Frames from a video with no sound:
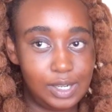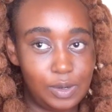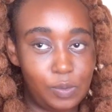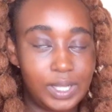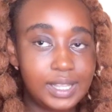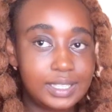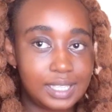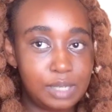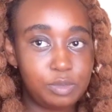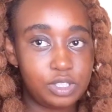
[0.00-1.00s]
When the
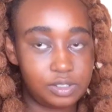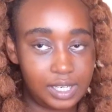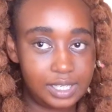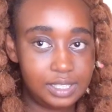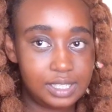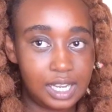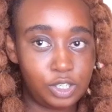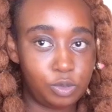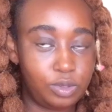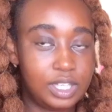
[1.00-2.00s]
time is right, I
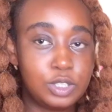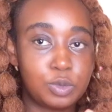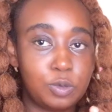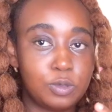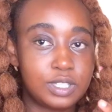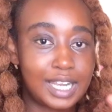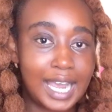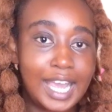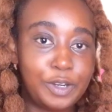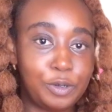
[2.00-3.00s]
know things will
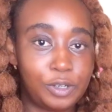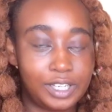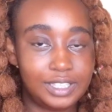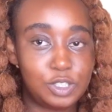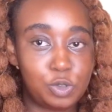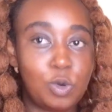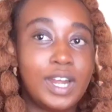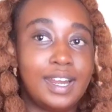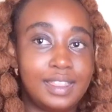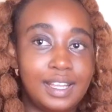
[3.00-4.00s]
skyrocket to
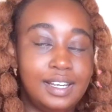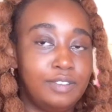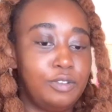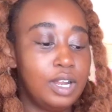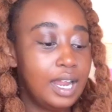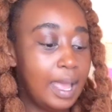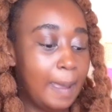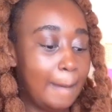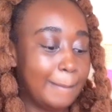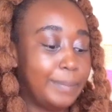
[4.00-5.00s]
another level.
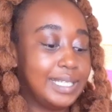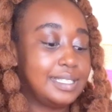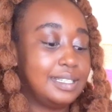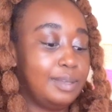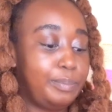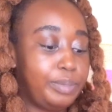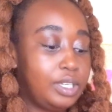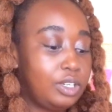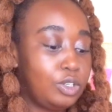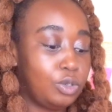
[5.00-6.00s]
But the
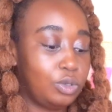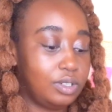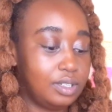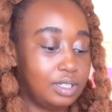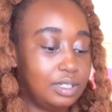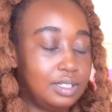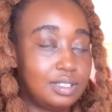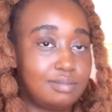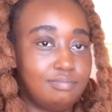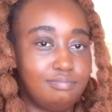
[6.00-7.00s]
period, this